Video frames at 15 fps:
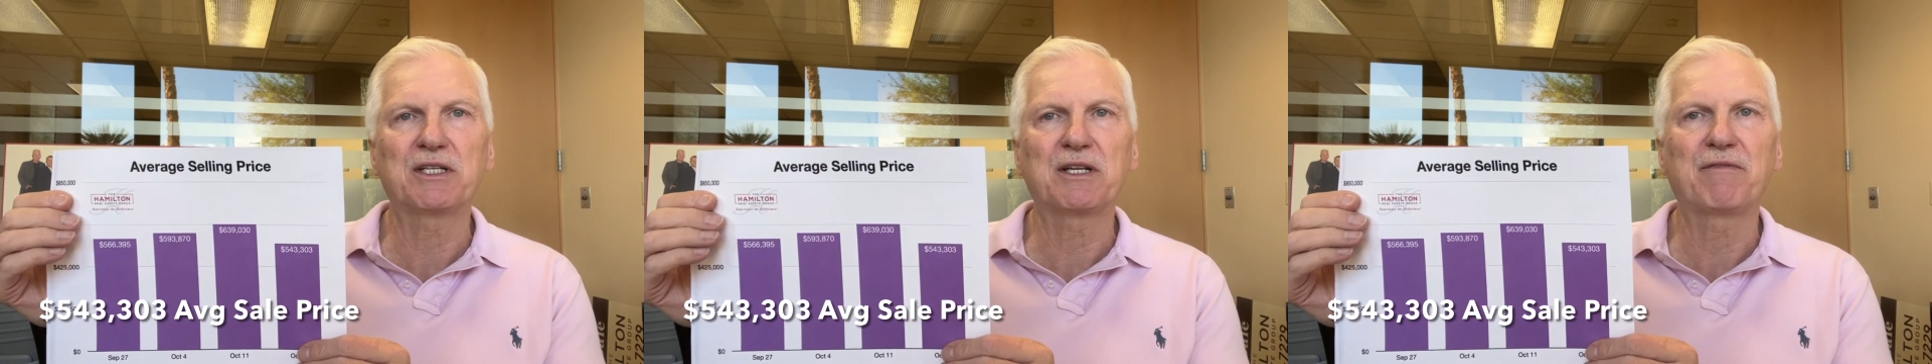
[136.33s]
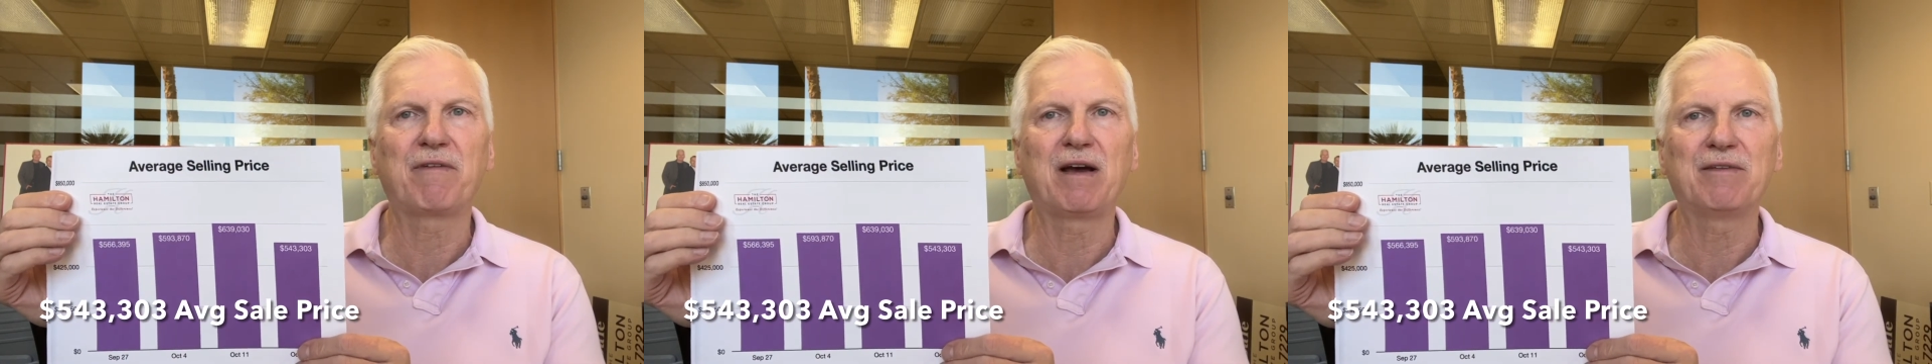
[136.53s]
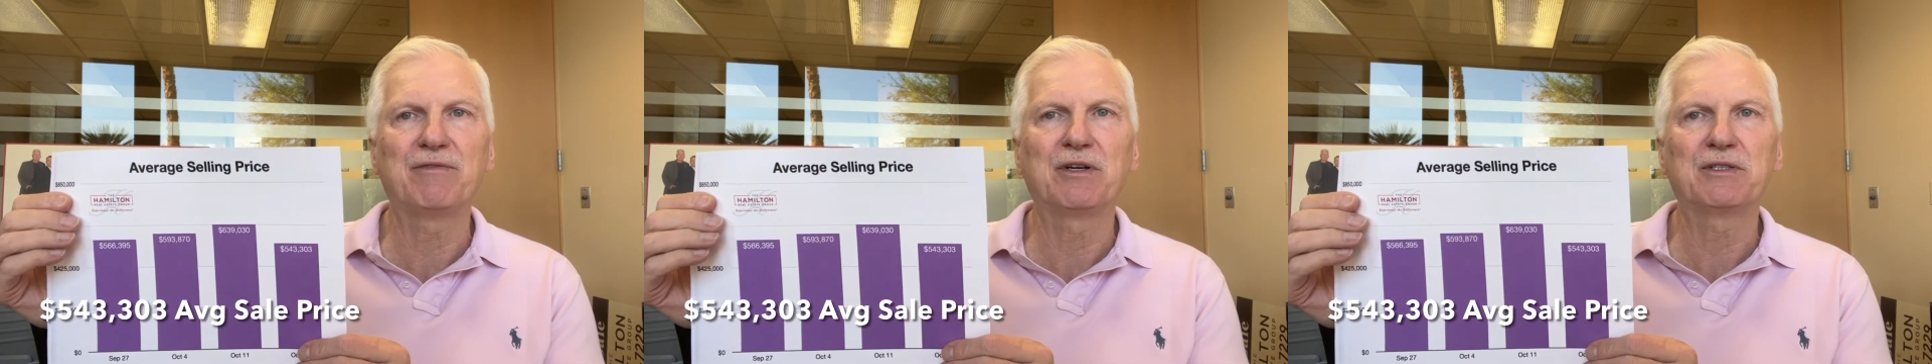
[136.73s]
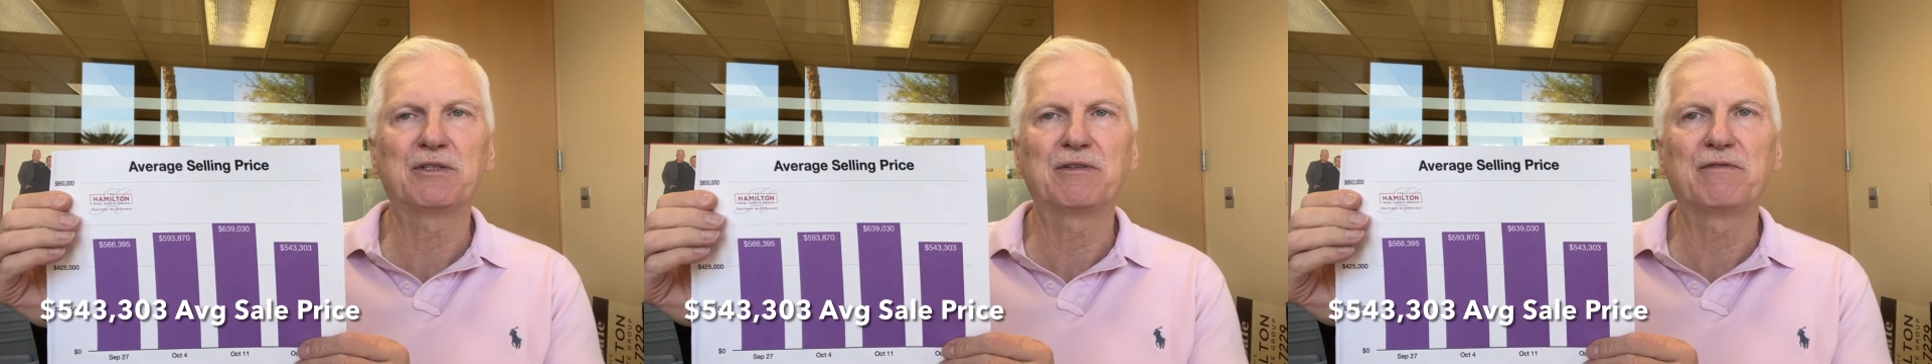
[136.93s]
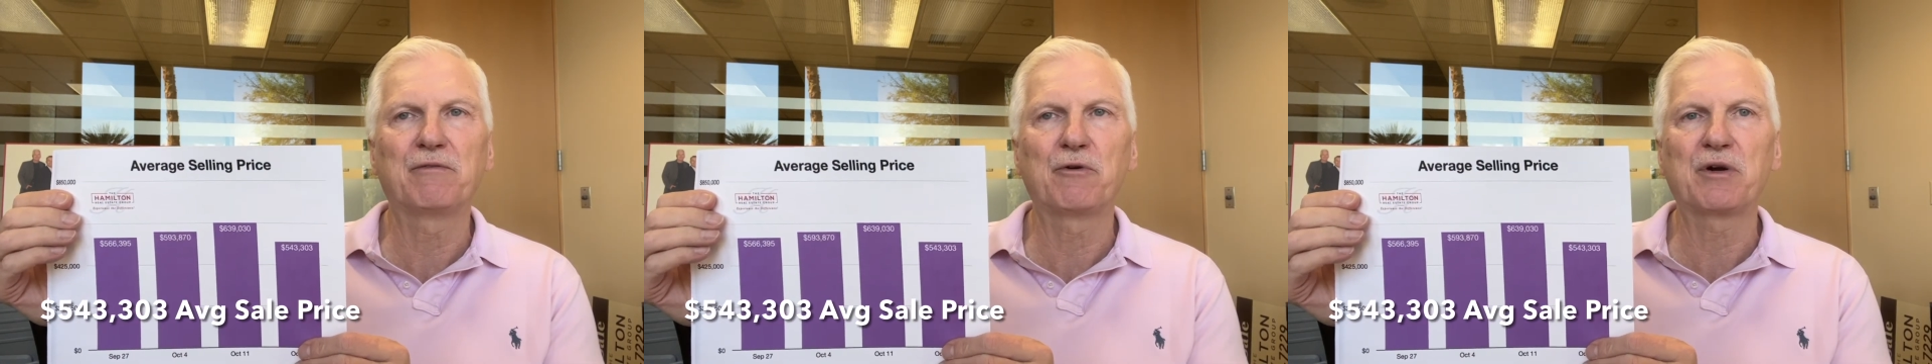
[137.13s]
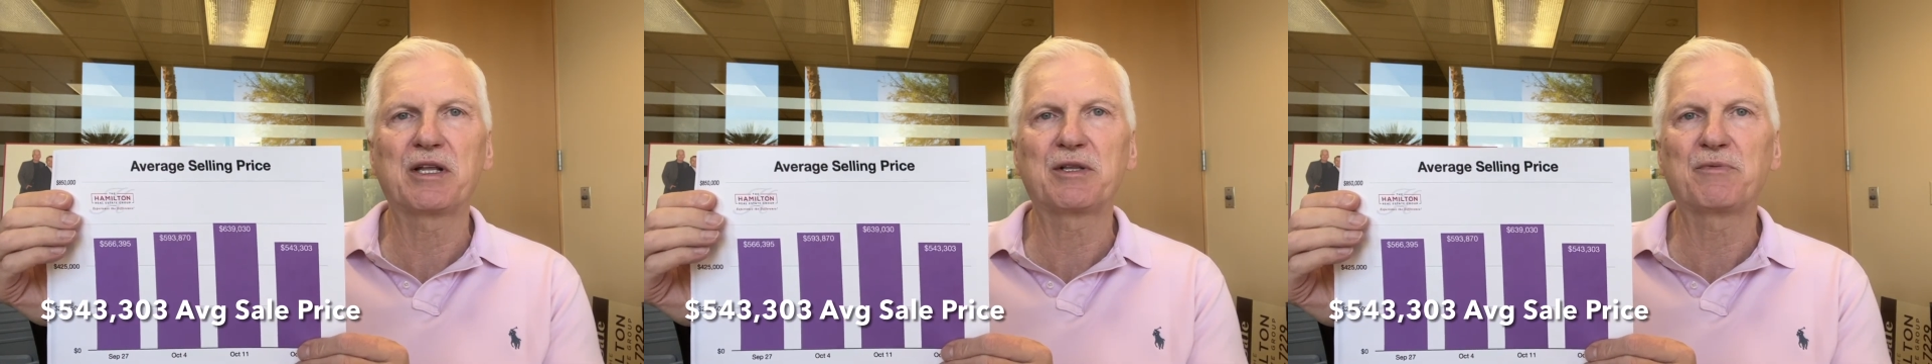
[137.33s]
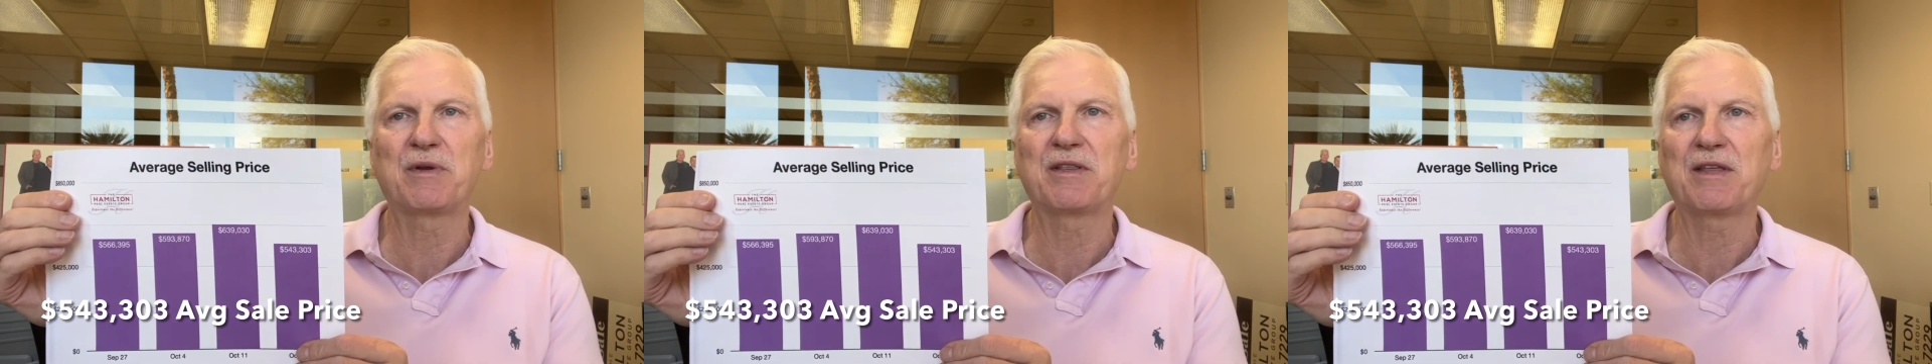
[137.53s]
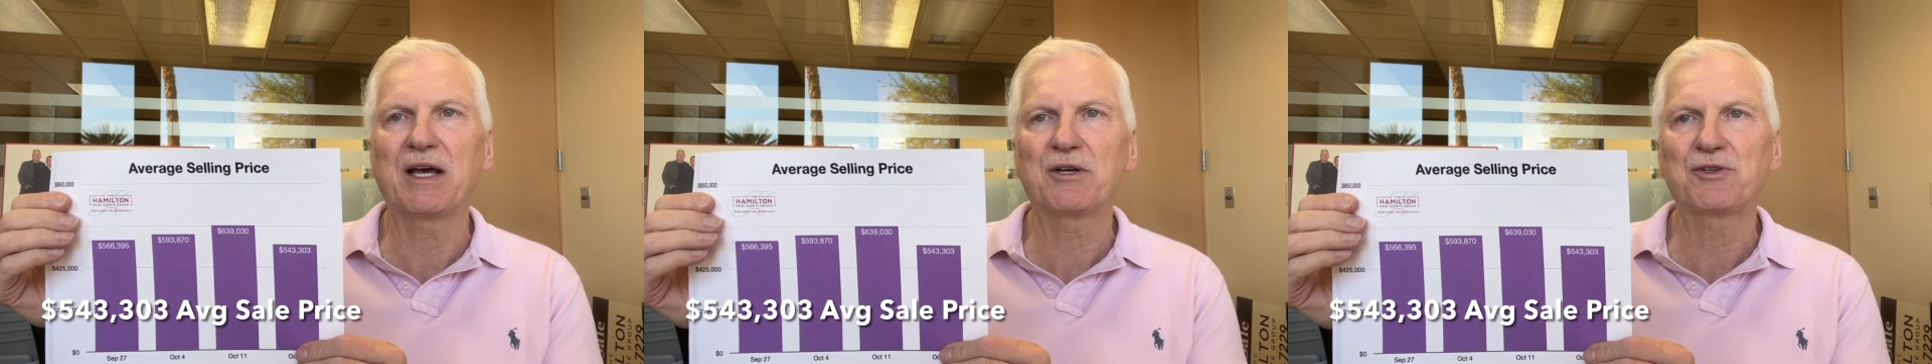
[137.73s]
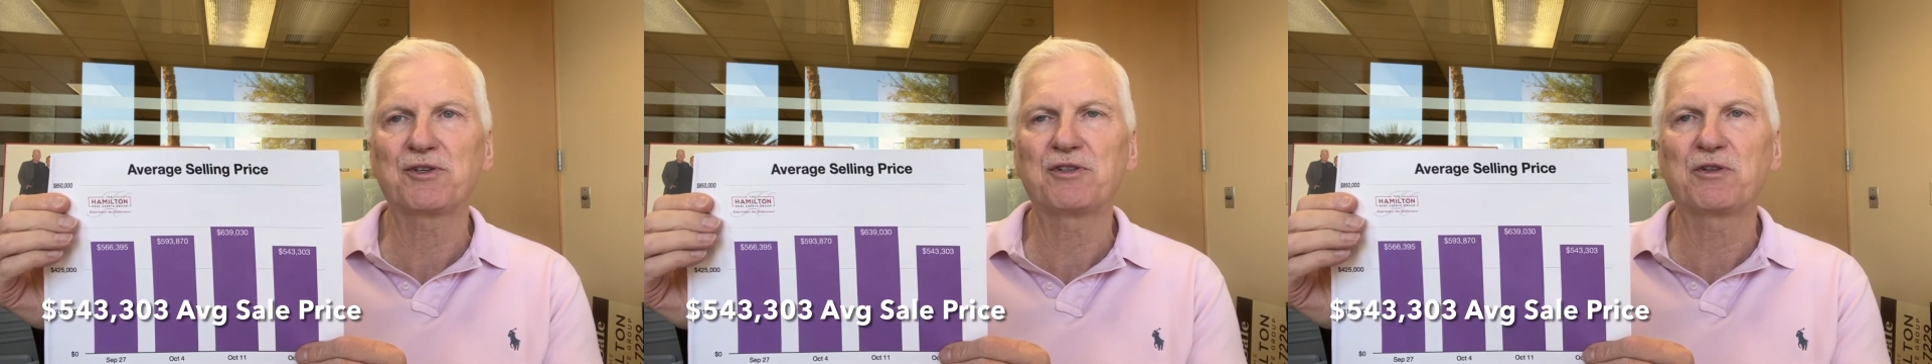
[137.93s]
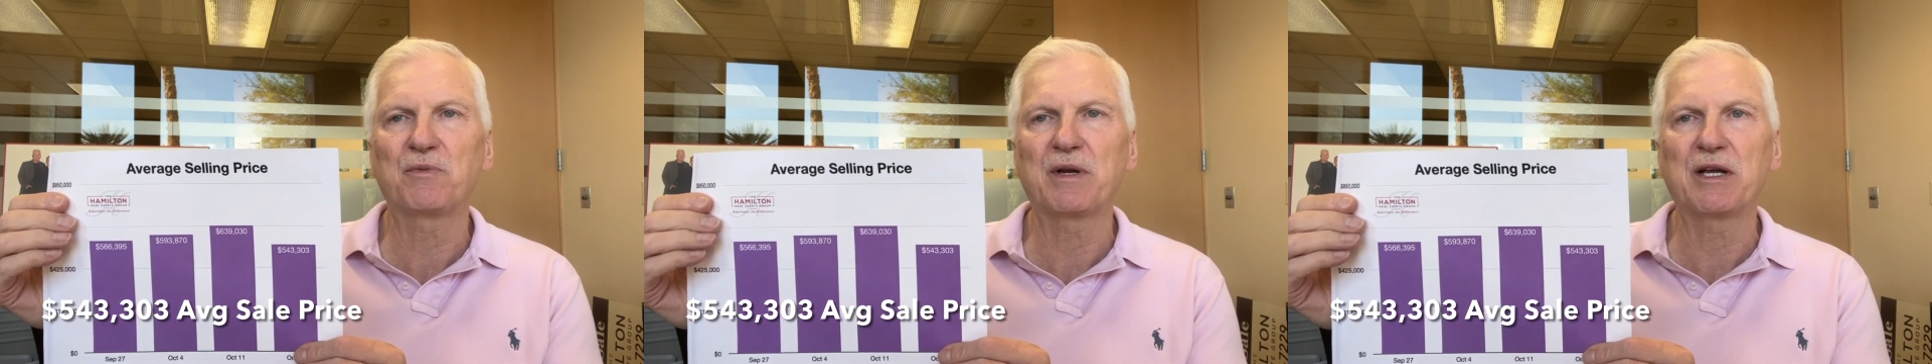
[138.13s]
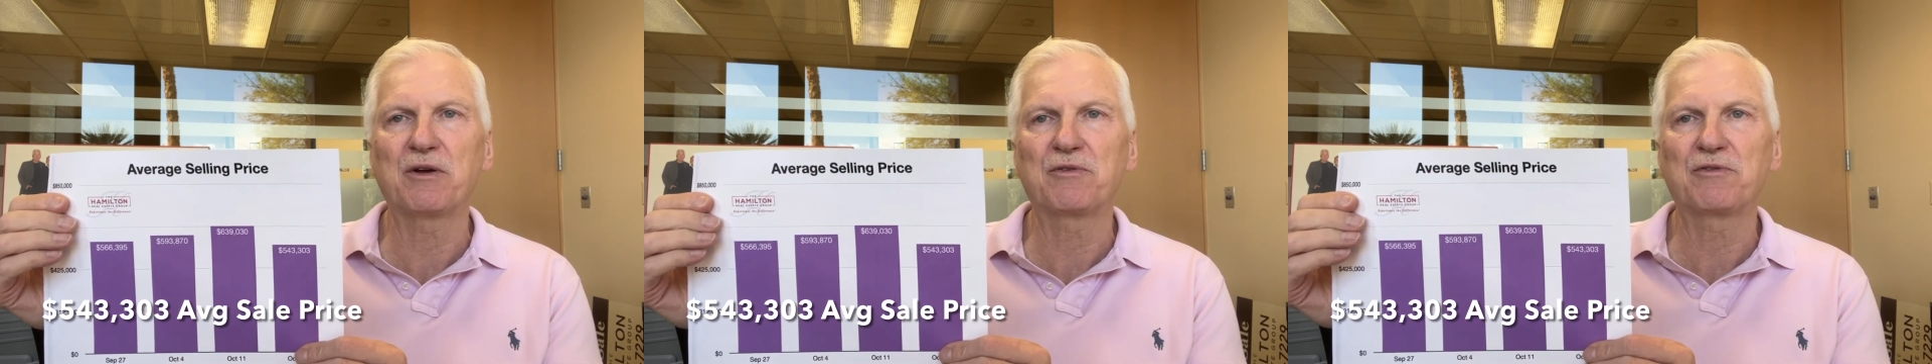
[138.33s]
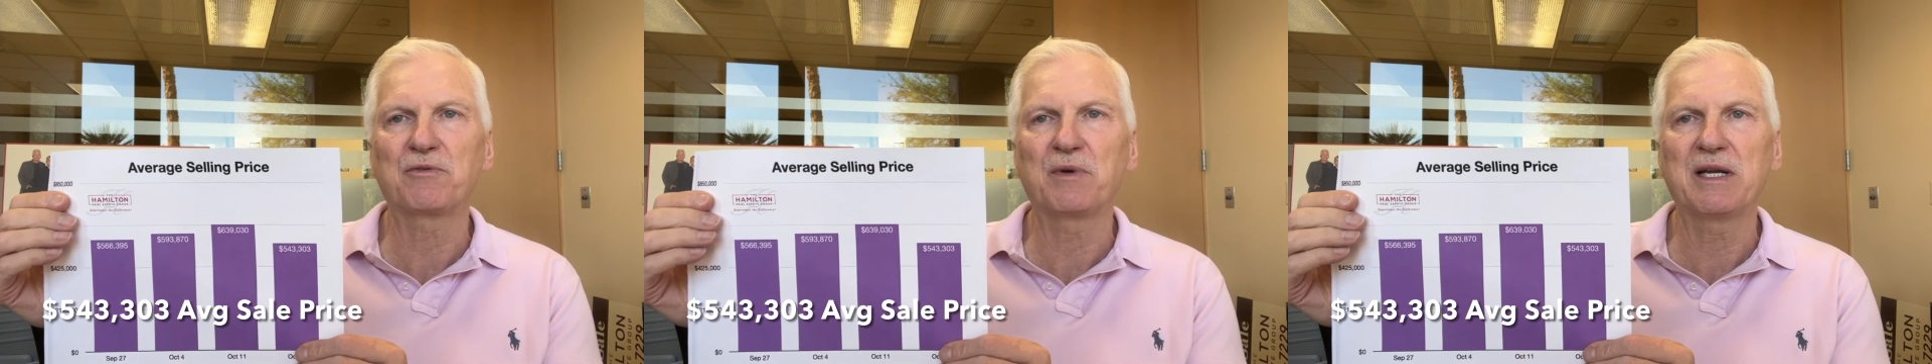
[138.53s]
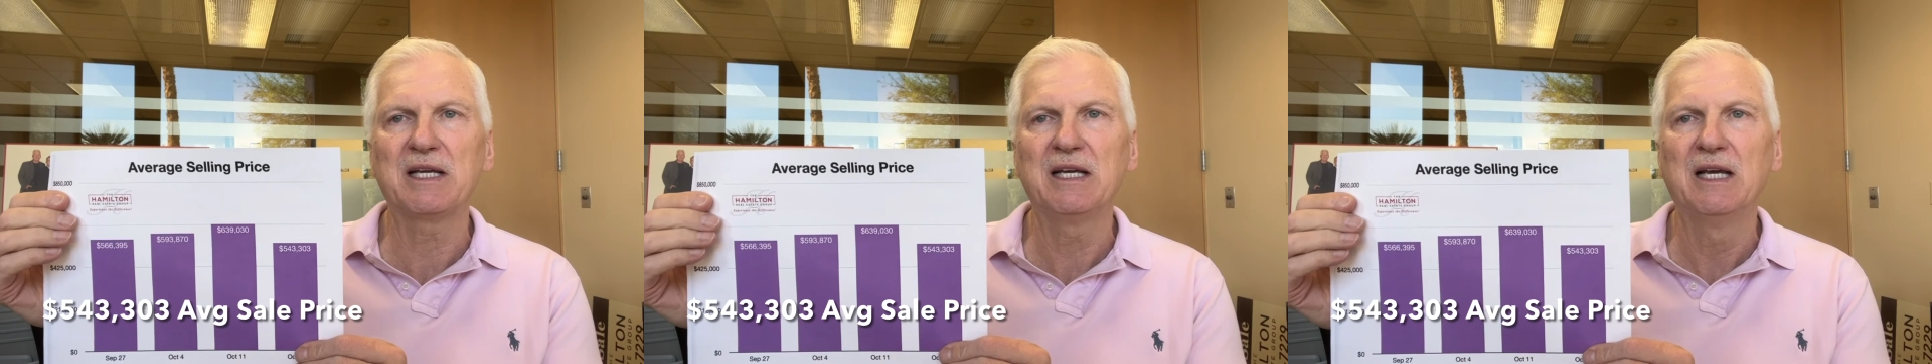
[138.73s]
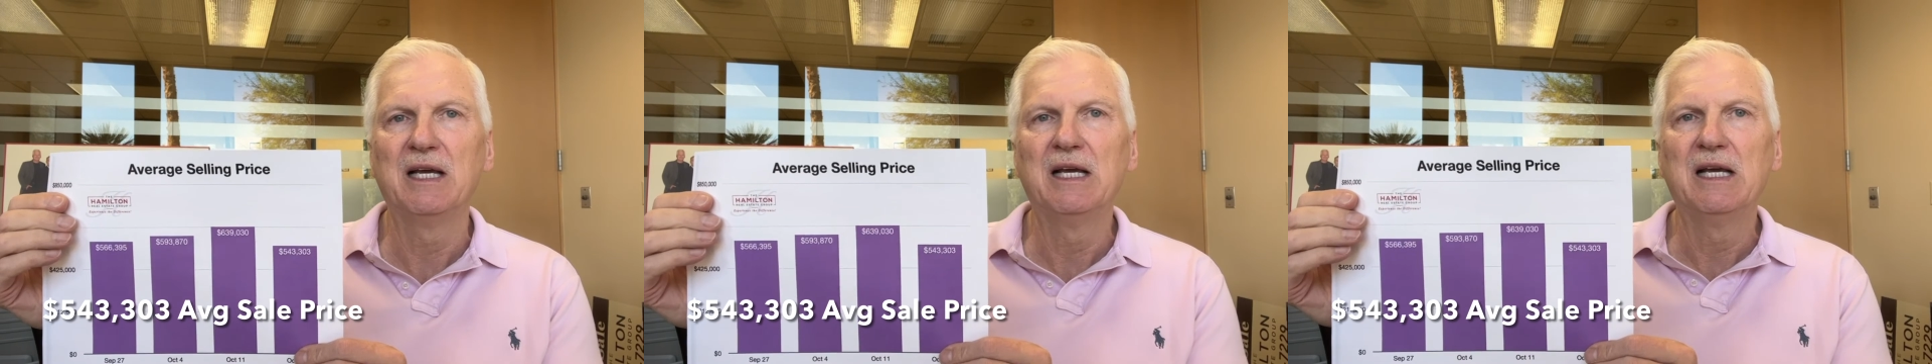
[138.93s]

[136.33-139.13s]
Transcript: to $543,303.